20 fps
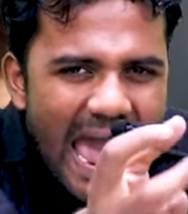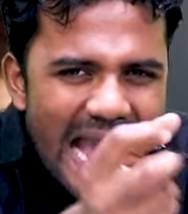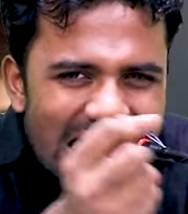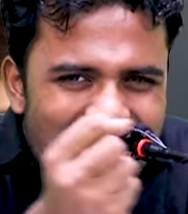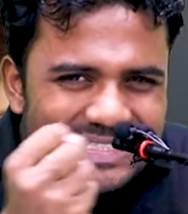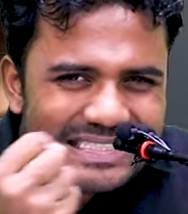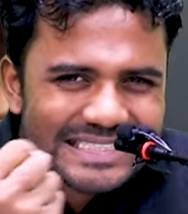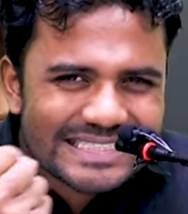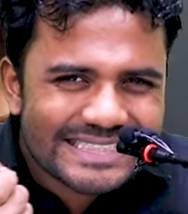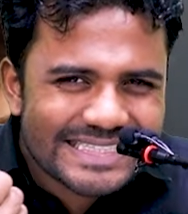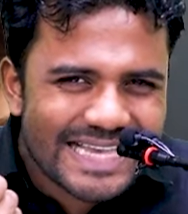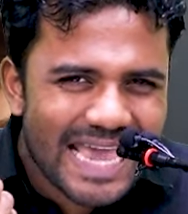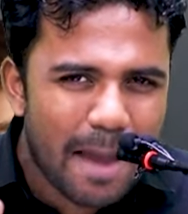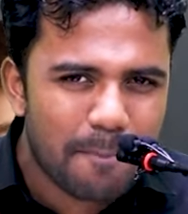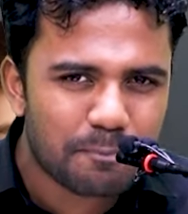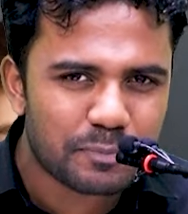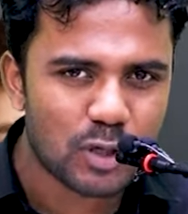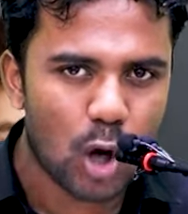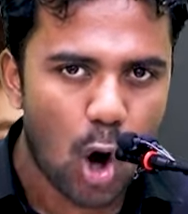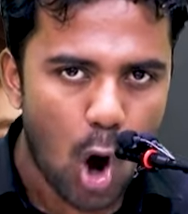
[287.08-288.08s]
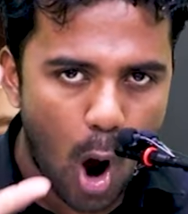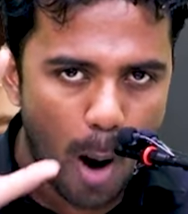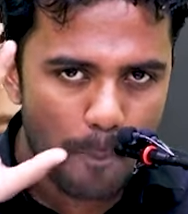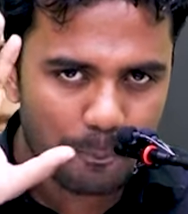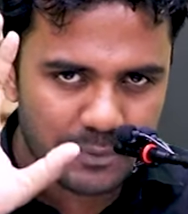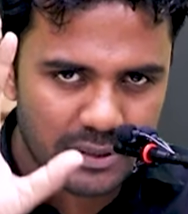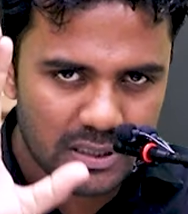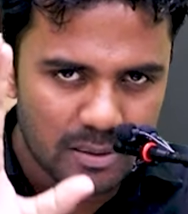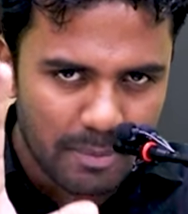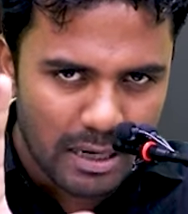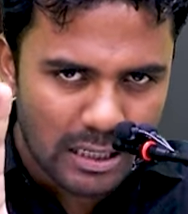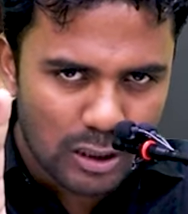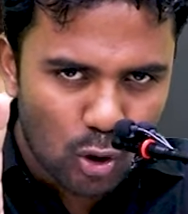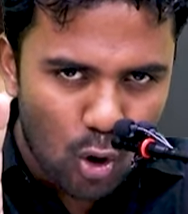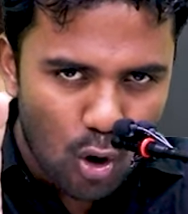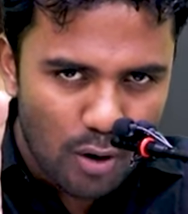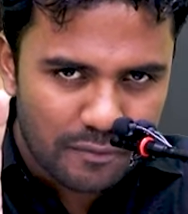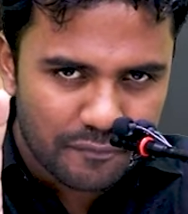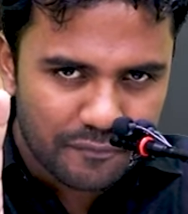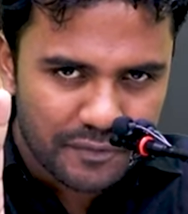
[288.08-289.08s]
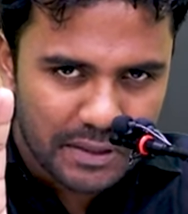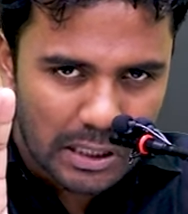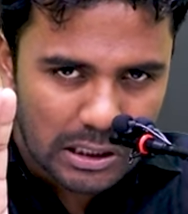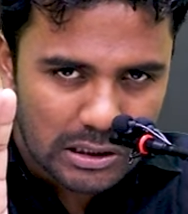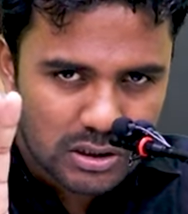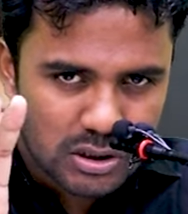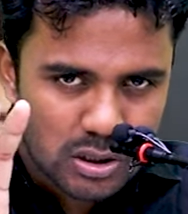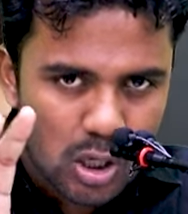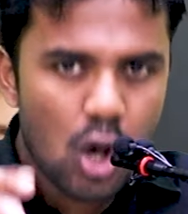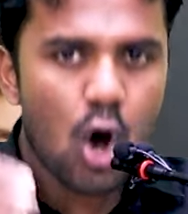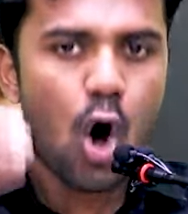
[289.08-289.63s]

accept optimal confidence.